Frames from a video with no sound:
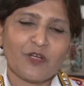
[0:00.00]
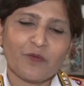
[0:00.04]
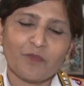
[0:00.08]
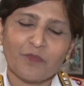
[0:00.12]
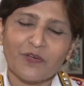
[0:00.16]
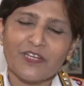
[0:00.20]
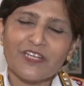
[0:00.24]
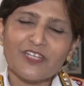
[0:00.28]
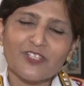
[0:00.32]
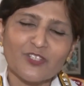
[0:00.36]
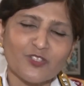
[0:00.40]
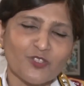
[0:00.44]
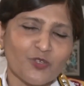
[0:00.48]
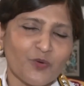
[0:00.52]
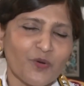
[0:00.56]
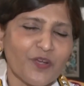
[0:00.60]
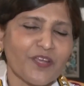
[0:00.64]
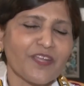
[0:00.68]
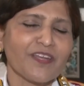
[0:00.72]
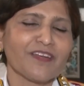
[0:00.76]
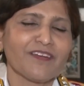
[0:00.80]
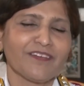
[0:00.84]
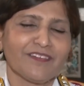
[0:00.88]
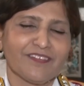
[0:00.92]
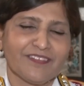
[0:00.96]
Please
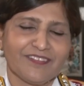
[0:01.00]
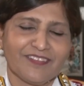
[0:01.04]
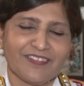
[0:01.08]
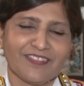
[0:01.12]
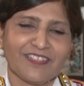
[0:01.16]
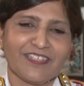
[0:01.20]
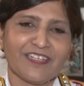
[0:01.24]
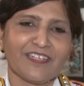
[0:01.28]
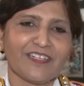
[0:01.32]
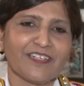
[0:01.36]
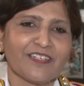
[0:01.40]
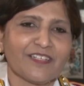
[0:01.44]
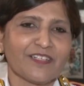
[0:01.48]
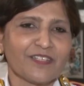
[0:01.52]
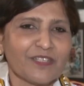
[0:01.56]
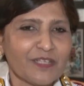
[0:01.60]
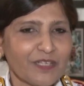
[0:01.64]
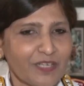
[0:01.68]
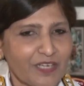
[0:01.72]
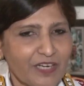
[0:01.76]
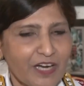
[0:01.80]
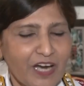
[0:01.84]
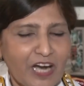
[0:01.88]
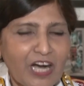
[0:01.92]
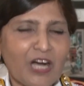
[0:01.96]
join the
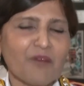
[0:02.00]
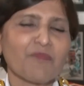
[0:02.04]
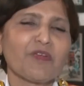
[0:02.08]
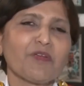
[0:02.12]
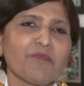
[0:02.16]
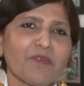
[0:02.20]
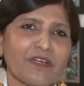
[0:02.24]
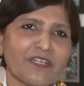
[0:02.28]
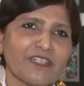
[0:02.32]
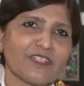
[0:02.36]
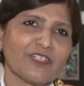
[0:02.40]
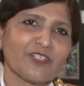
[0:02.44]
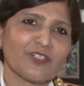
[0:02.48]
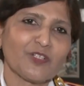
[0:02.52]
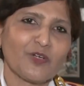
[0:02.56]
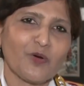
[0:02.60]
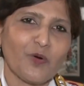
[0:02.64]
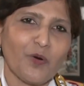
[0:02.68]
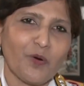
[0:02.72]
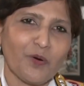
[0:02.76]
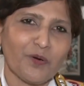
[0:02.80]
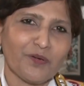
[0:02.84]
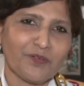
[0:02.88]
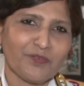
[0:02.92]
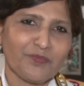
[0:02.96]
Army Medical
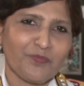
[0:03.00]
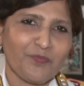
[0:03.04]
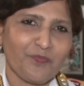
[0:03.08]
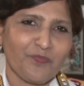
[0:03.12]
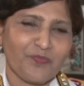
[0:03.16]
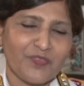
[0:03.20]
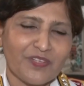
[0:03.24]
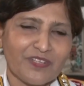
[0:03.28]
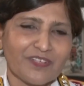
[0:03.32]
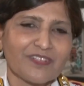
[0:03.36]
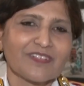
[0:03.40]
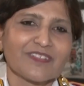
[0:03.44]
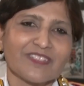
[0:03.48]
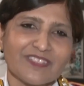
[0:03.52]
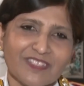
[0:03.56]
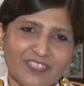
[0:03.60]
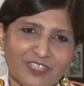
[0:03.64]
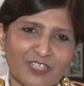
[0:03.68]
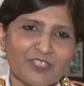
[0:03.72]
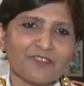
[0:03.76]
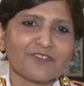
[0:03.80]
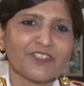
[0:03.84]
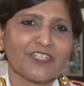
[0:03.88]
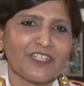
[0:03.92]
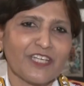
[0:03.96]
Corps,
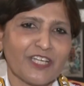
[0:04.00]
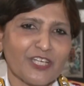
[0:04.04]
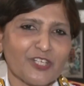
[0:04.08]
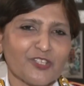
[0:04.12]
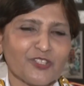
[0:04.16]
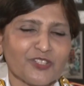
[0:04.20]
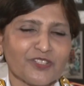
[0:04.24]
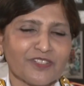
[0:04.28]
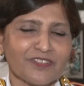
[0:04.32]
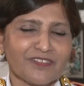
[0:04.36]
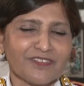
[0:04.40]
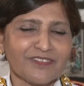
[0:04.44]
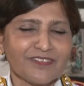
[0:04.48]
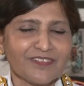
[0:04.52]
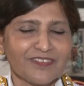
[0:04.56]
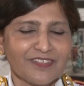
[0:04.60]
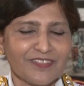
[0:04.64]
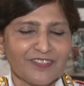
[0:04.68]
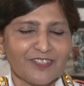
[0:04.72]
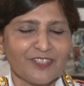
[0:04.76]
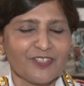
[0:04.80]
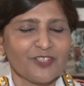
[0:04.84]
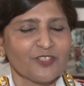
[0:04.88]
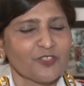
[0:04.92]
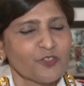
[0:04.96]
serve the nation
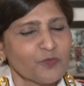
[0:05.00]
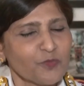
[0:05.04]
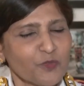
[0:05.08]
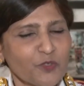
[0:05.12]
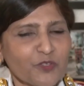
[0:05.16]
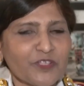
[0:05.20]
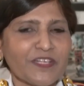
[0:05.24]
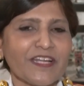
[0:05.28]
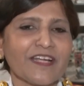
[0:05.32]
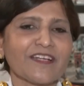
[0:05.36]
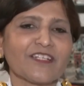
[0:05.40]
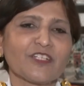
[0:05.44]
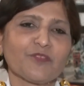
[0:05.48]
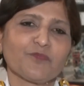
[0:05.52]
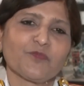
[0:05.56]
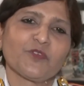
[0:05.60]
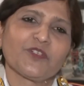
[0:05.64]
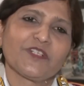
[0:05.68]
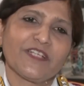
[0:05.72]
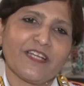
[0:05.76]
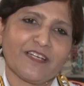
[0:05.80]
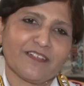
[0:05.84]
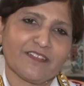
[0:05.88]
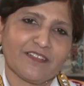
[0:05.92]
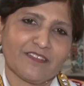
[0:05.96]
to protect the
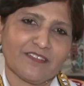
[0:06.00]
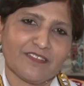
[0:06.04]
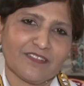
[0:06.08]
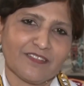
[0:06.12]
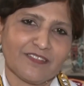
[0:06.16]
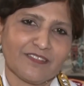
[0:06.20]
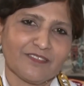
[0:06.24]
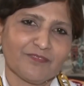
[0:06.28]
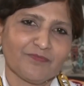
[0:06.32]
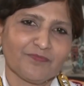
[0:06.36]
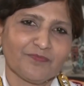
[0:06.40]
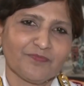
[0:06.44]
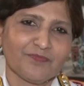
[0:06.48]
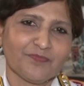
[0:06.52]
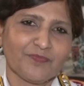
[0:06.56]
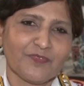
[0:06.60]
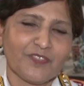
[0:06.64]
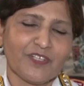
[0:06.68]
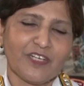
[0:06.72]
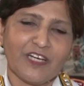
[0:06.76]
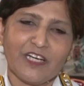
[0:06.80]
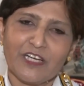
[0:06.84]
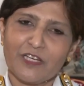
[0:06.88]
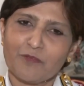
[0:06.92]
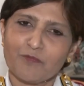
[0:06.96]
protectors.
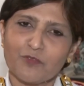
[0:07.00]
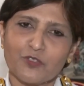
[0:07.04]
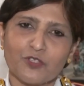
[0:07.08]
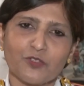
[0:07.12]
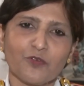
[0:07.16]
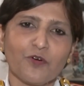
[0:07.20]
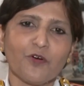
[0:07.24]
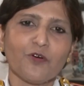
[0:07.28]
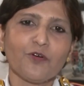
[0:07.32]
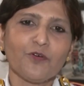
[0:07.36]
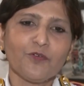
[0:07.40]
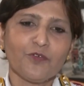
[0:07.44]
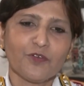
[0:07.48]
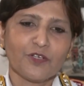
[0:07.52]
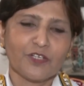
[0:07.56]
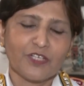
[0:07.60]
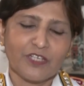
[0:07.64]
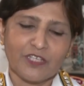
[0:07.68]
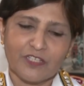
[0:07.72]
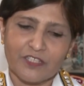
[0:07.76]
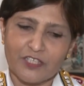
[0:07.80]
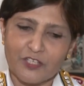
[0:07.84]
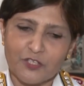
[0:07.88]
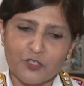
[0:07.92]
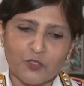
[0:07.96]
I am sure
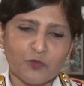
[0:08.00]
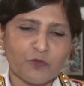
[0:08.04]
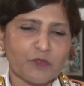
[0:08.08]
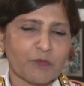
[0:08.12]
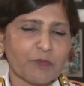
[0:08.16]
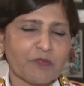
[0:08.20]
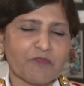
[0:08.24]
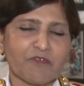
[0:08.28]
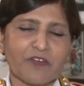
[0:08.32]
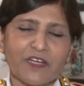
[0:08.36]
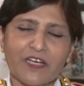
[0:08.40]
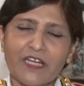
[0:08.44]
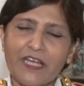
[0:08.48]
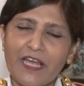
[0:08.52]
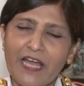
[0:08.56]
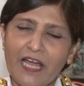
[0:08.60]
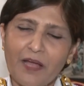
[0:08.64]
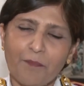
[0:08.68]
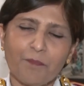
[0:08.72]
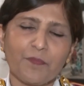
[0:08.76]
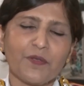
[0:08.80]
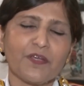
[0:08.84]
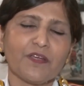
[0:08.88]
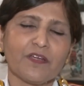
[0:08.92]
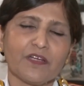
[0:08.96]
that you will be very
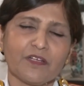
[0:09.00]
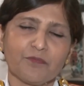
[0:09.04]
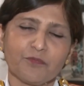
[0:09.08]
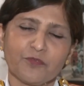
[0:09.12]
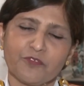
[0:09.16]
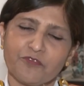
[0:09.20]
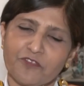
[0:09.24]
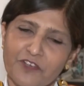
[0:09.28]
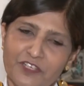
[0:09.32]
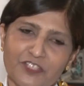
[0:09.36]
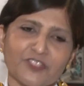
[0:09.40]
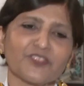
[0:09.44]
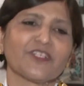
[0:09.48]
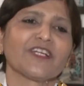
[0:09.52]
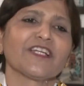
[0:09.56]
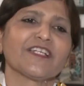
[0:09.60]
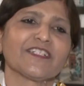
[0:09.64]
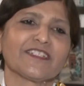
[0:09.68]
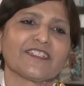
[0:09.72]
happy and professionally